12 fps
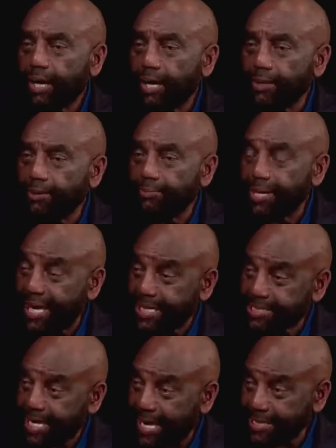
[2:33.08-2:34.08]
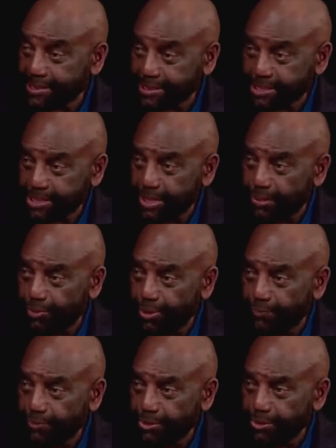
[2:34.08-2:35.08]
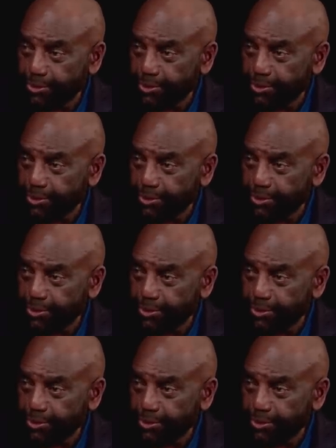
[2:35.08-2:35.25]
Are the blacks acting the same way over there? In,